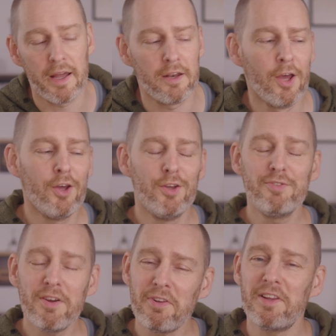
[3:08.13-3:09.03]
And you've
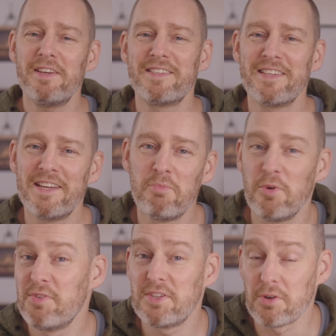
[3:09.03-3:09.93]
definitely seen
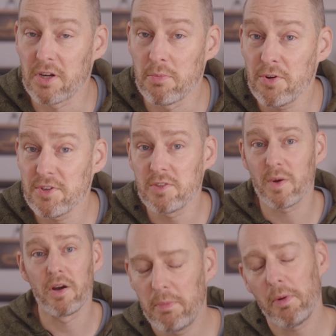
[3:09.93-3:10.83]
movies or commercials
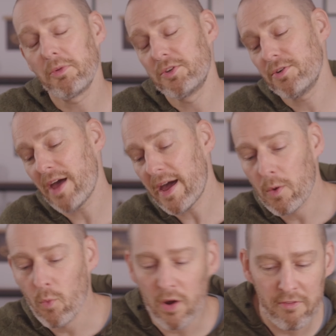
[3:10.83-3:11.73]
where people do that
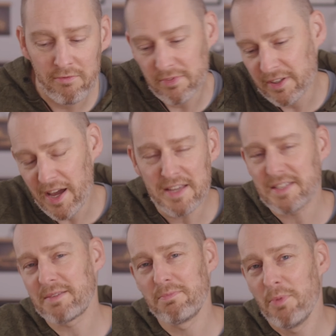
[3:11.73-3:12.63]
in one
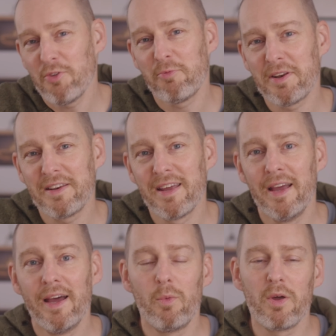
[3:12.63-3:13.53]
nice movement
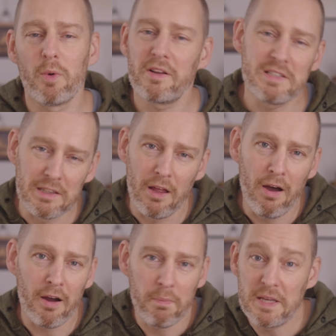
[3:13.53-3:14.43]
with one of these
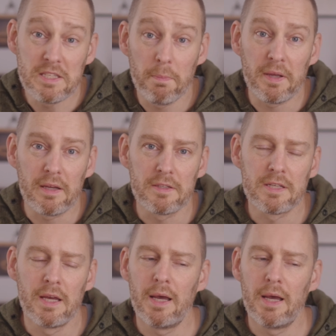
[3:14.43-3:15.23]
long pizza peels,